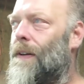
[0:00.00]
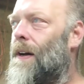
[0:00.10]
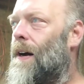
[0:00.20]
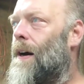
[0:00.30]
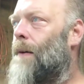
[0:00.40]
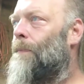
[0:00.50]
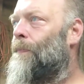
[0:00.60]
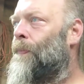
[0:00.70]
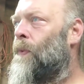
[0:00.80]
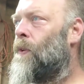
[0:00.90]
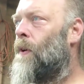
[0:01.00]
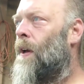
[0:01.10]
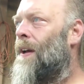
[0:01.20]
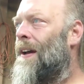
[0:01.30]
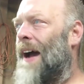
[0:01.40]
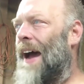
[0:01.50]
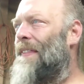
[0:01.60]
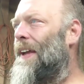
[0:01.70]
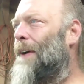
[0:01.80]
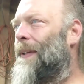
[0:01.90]

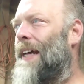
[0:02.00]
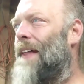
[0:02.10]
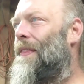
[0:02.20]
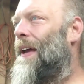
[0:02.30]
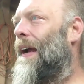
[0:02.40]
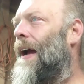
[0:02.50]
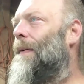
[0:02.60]
I think with that thing,